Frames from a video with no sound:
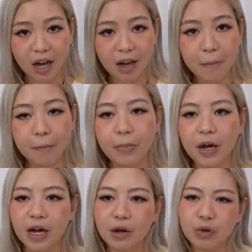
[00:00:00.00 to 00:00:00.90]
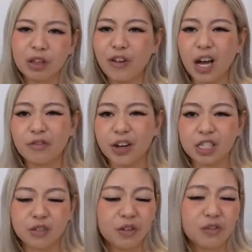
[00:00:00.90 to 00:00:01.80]
up. But with
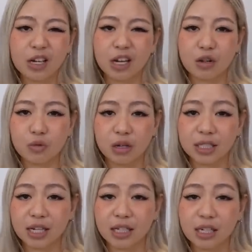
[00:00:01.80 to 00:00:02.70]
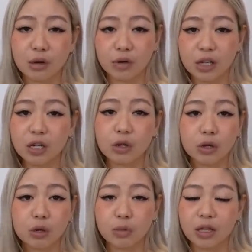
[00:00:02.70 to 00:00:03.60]
Farfetch, even if you get the wrong size, they're really
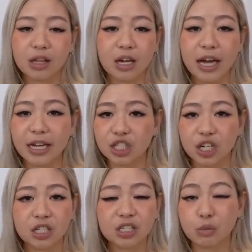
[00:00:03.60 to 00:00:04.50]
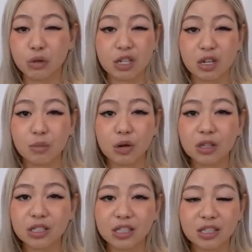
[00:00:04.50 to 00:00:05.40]
good with their exchange and return
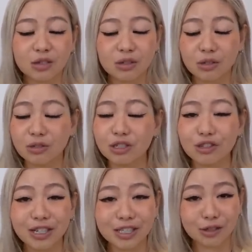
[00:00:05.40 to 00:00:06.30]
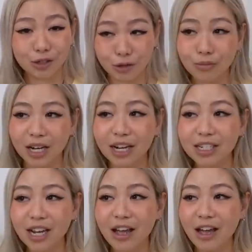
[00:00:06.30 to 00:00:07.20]
policy, so don't stress too
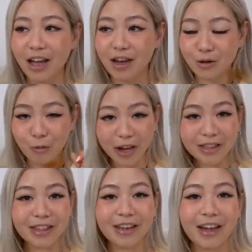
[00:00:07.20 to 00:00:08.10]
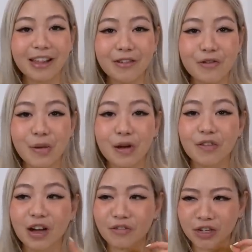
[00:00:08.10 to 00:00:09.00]
much. And the one thing I love about
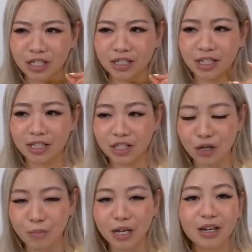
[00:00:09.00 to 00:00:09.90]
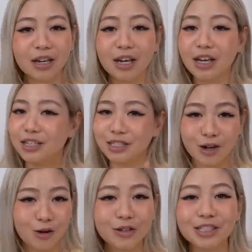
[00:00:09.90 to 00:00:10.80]
Farfetch is just shipping is
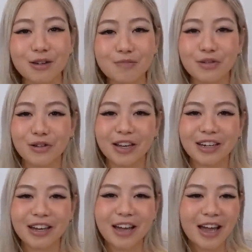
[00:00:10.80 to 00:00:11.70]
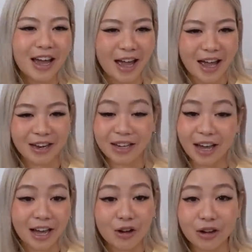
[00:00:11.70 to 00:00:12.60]
always on point. And
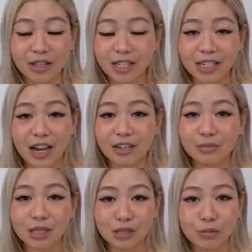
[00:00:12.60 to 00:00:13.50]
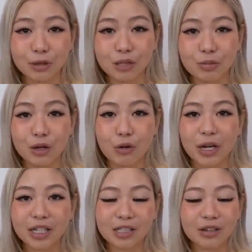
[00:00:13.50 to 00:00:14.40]
yeah, I got these items super, super
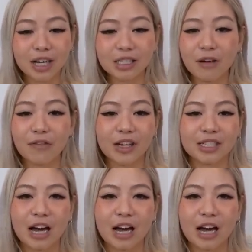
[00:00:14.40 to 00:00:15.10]
quick. So that's the first